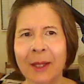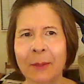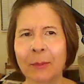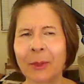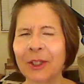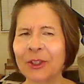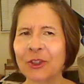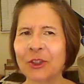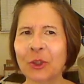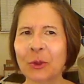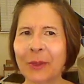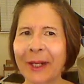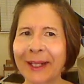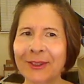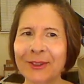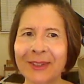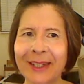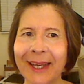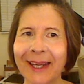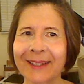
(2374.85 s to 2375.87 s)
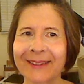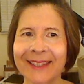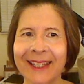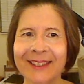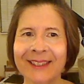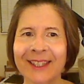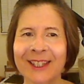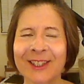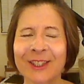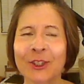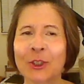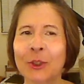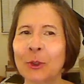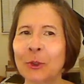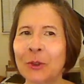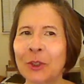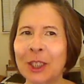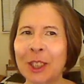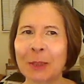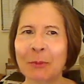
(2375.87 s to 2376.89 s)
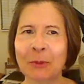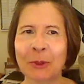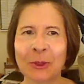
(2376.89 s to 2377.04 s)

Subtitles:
Plus, Terrance Jenkins has such a unique